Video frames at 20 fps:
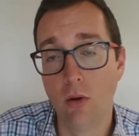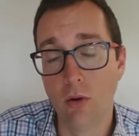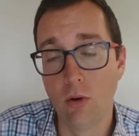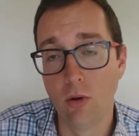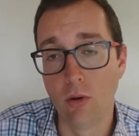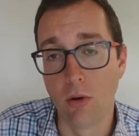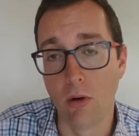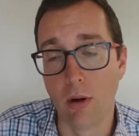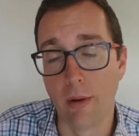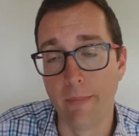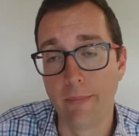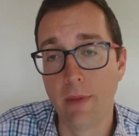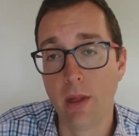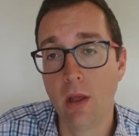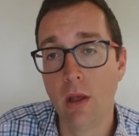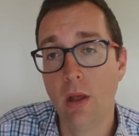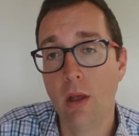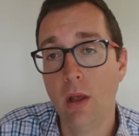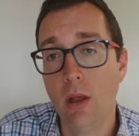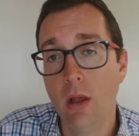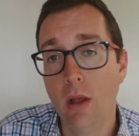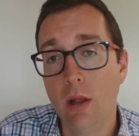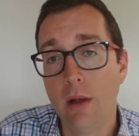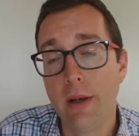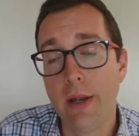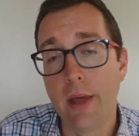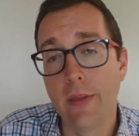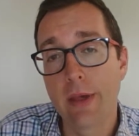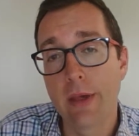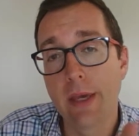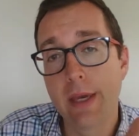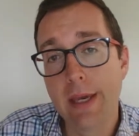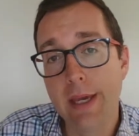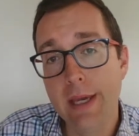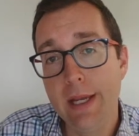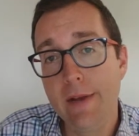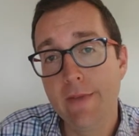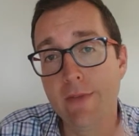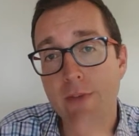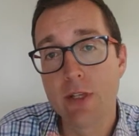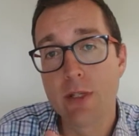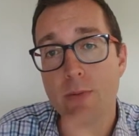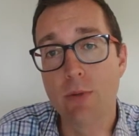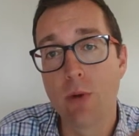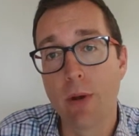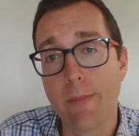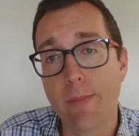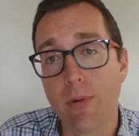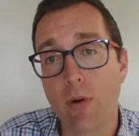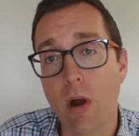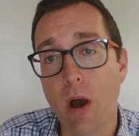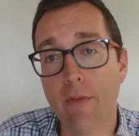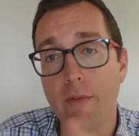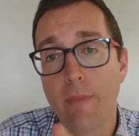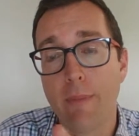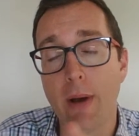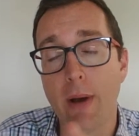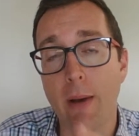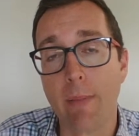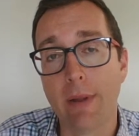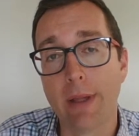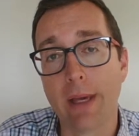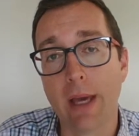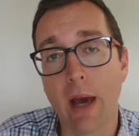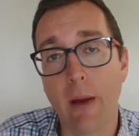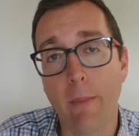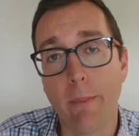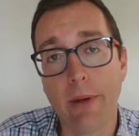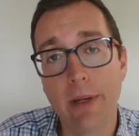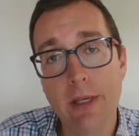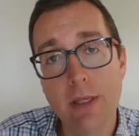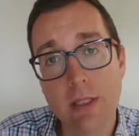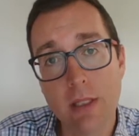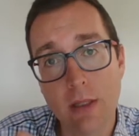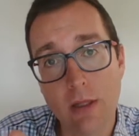All right. Now, the key difference between private and public companies,